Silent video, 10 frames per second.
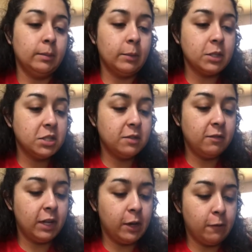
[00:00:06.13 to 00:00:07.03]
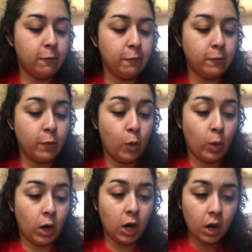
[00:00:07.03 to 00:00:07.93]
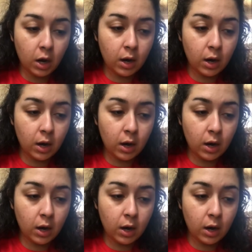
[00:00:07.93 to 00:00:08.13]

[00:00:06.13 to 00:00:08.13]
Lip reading: This is video 4.